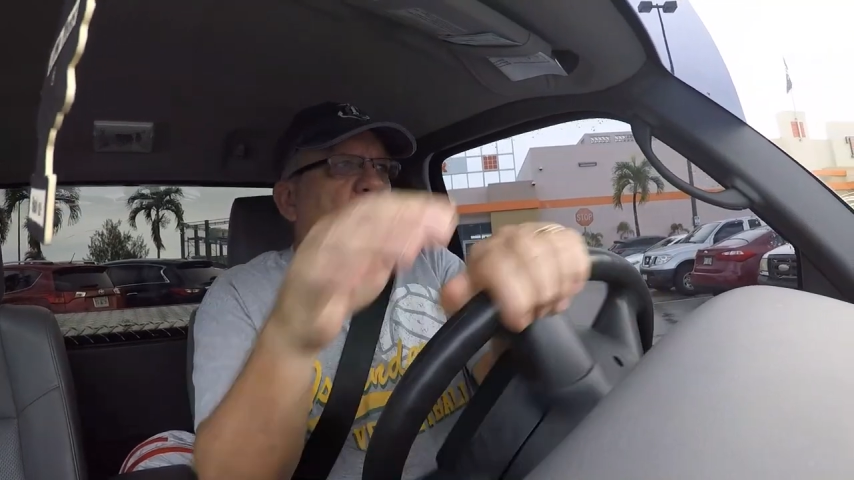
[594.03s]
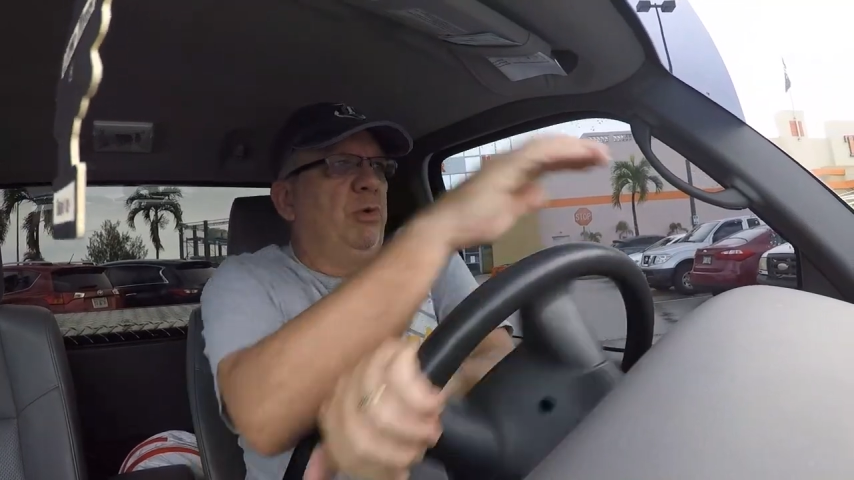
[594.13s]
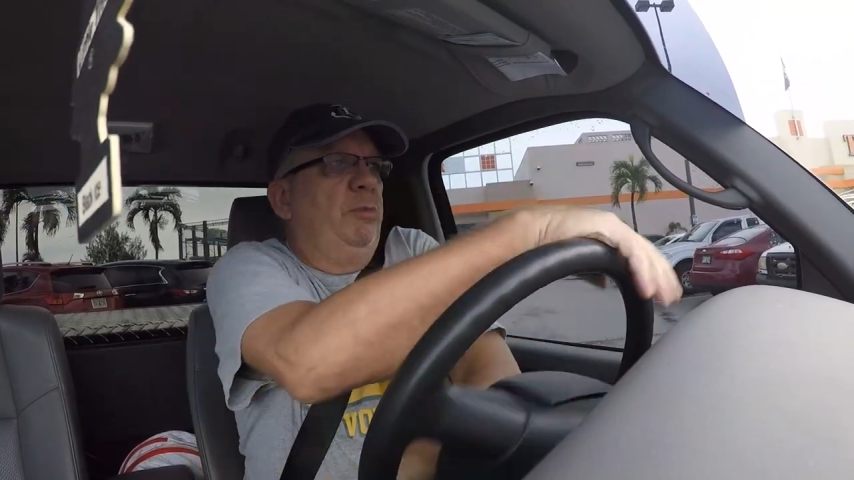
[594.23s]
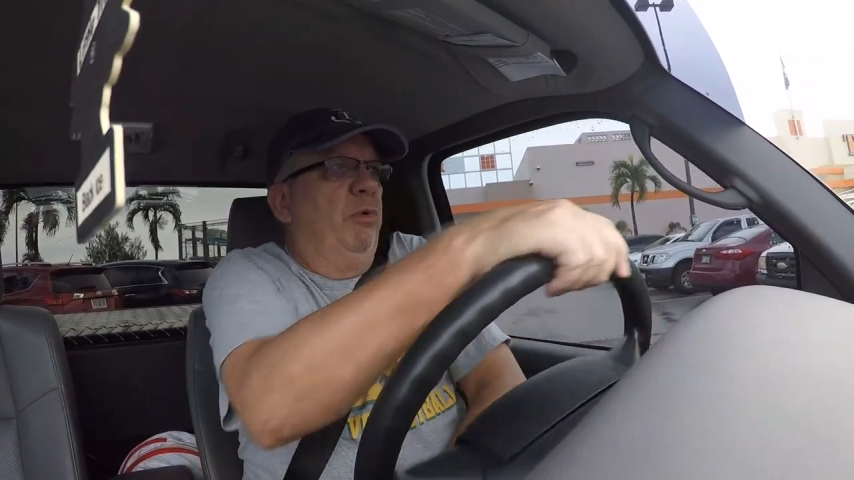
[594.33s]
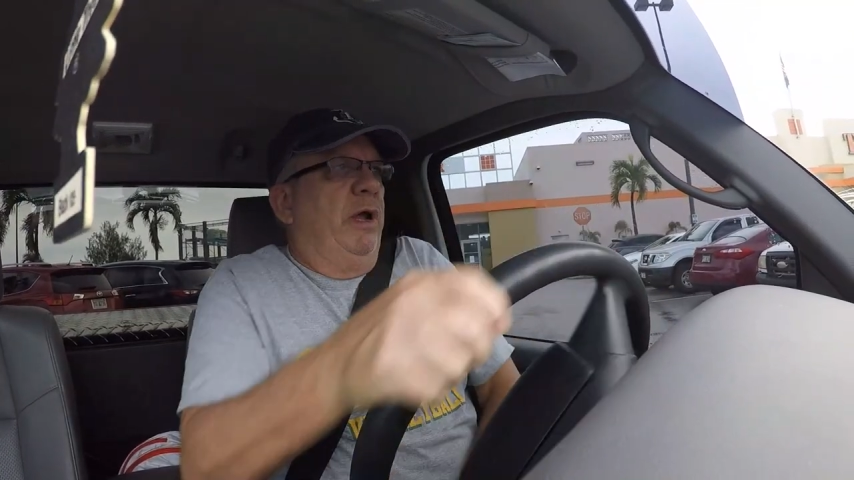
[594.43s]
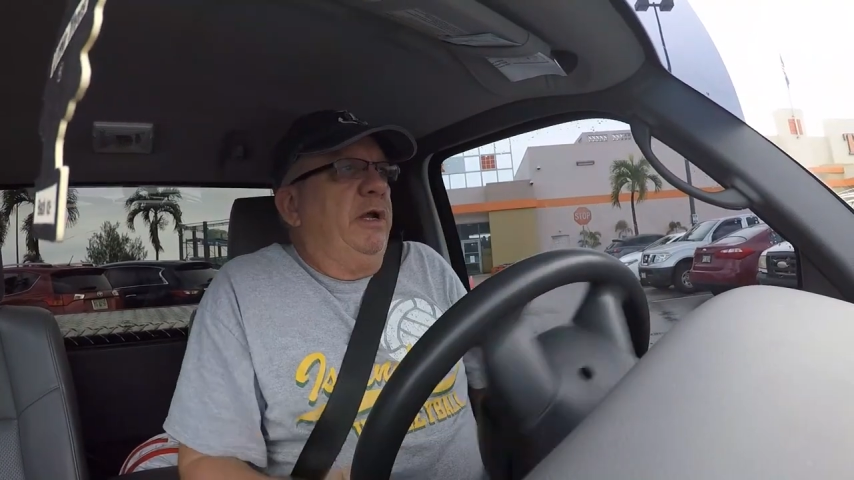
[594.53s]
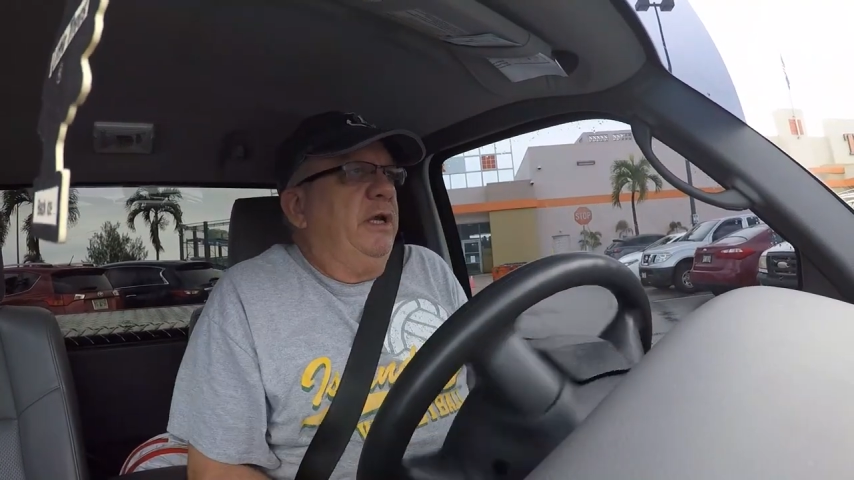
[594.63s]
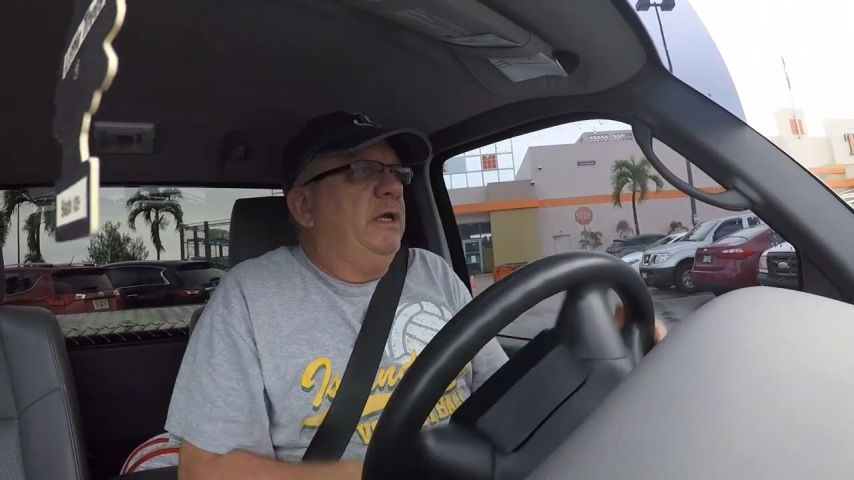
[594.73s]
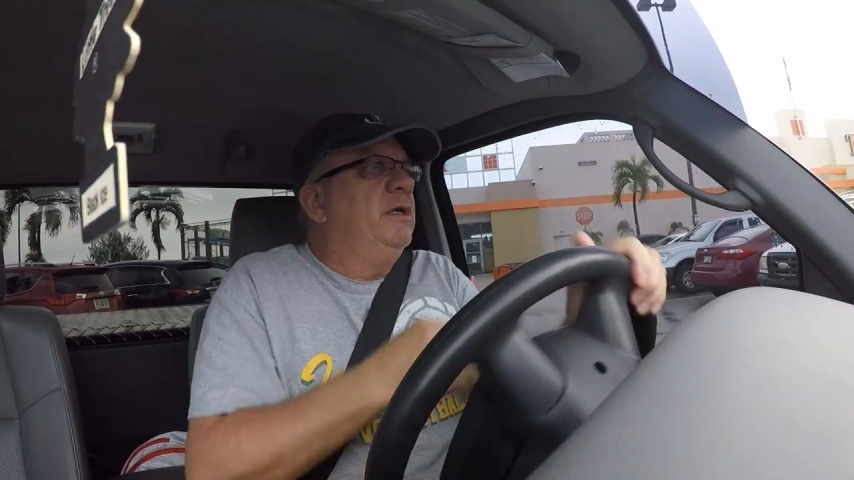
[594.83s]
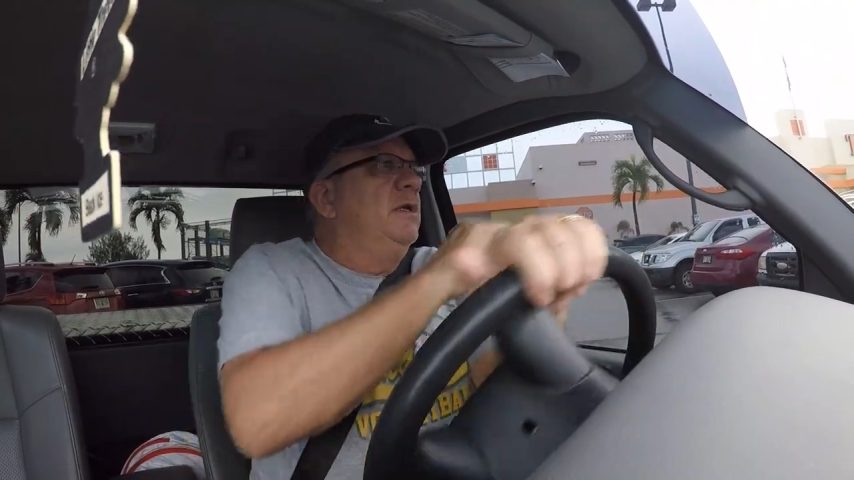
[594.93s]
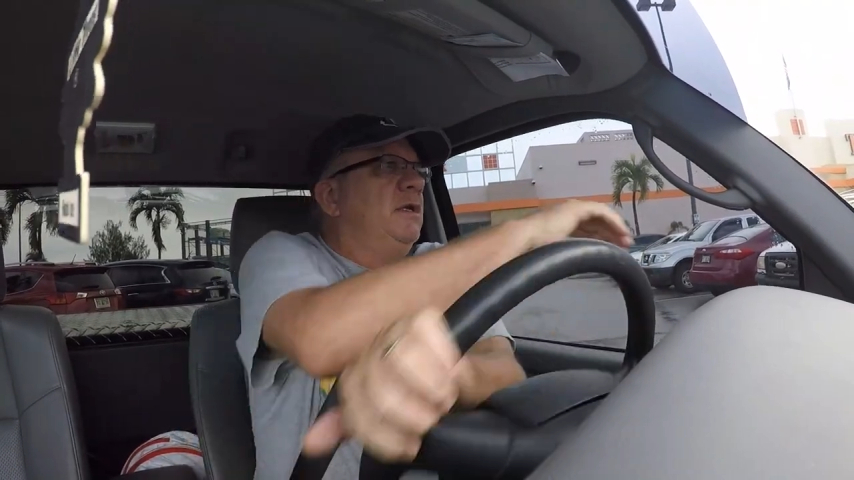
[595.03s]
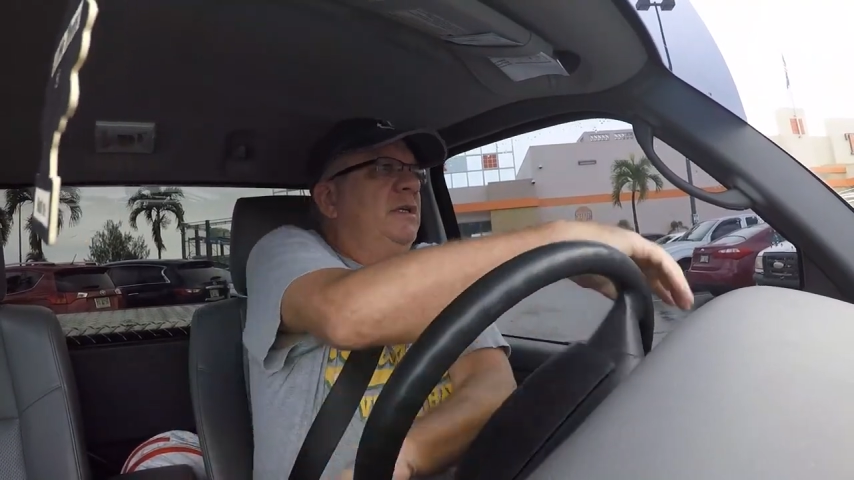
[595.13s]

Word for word: the rebranding,